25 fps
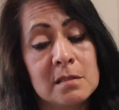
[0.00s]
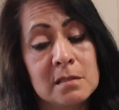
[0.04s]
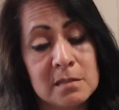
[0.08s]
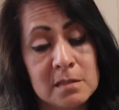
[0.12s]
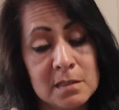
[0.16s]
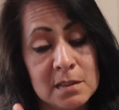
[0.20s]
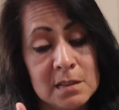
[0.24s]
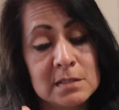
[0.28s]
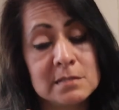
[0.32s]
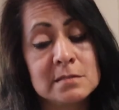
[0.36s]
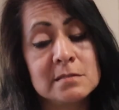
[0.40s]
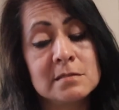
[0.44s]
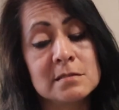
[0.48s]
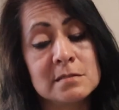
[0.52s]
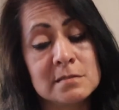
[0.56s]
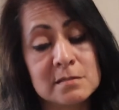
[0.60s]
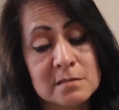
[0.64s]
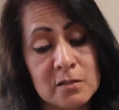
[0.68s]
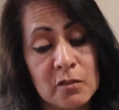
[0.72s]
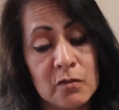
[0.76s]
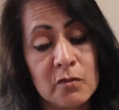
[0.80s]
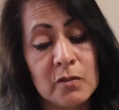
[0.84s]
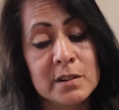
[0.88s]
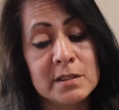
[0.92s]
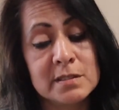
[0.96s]
This is
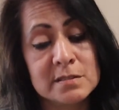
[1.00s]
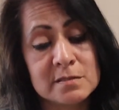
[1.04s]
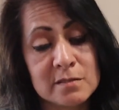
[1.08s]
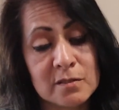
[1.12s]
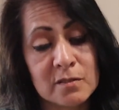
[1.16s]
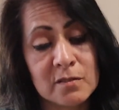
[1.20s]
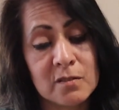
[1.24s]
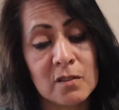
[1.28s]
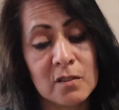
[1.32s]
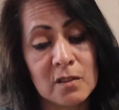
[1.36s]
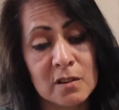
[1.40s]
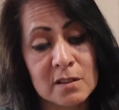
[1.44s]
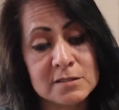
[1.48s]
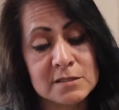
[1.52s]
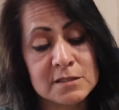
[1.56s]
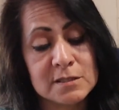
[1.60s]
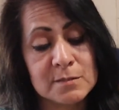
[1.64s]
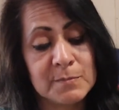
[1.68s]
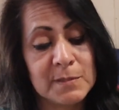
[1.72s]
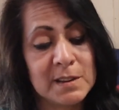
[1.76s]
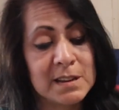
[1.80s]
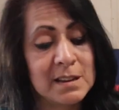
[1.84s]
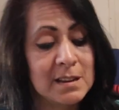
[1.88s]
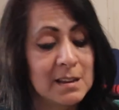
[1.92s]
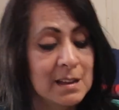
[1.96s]
going to cost
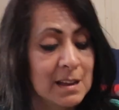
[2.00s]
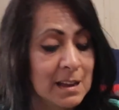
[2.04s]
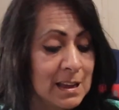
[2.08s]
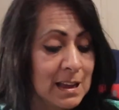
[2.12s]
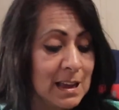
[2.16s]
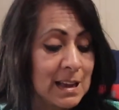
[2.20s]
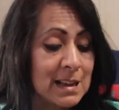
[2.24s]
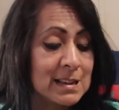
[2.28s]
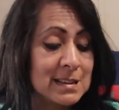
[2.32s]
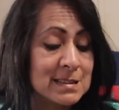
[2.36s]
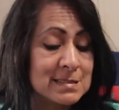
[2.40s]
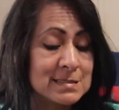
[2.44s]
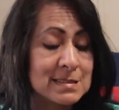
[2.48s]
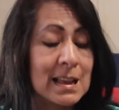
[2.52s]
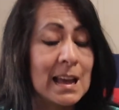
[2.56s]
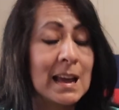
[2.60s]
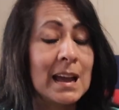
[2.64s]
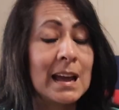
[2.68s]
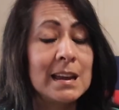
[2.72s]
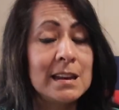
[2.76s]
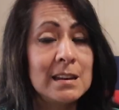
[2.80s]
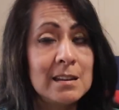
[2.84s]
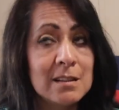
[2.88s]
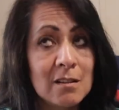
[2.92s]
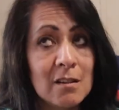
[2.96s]
me. Because
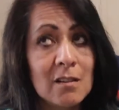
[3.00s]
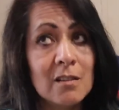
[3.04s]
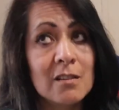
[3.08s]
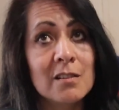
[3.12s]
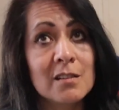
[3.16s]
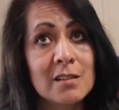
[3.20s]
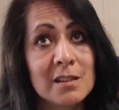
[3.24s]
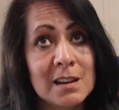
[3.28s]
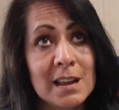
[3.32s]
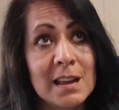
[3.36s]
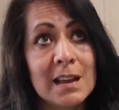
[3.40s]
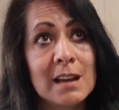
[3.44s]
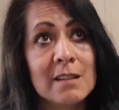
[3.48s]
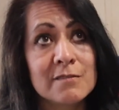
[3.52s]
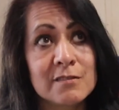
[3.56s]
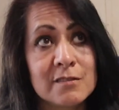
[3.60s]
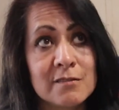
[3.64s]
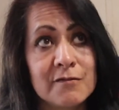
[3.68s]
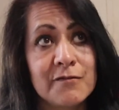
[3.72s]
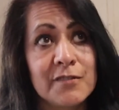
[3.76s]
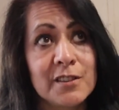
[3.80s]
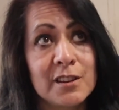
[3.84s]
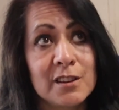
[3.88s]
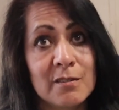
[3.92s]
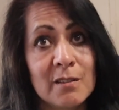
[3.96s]
I know I'm going to have to
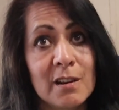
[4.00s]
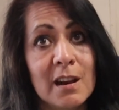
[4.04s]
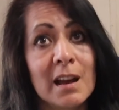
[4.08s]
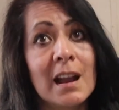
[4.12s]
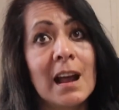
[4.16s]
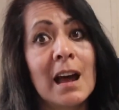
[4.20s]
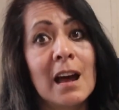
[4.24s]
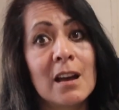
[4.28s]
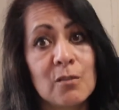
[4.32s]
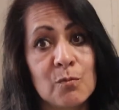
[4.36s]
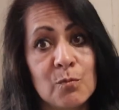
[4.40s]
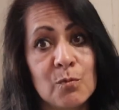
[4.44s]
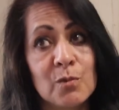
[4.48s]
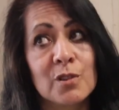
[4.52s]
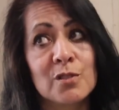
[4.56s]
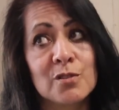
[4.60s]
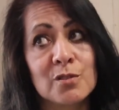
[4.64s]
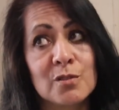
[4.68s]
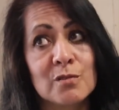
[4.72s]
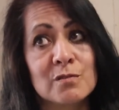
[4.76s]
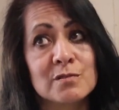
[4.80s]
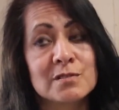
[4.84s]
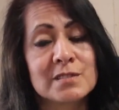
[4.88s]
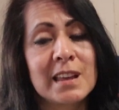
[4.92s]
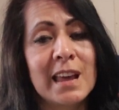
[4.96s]
figure out how to work
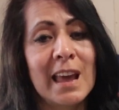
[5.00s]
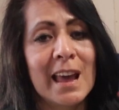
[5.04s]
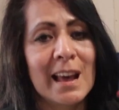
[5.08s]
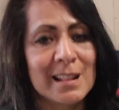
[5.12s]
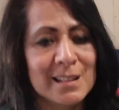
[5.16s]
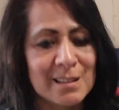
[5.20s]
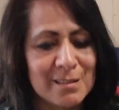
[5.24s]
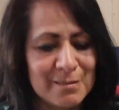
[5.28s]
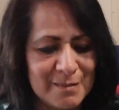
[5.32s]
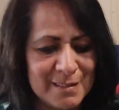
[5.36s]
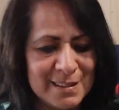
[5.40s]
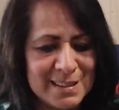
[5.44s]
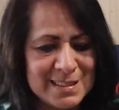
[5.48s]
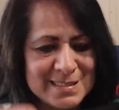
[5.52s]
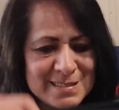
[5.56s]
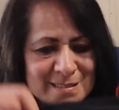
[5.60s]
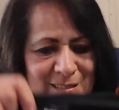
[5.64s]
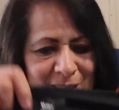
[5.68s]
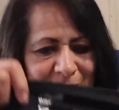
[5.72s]
those calories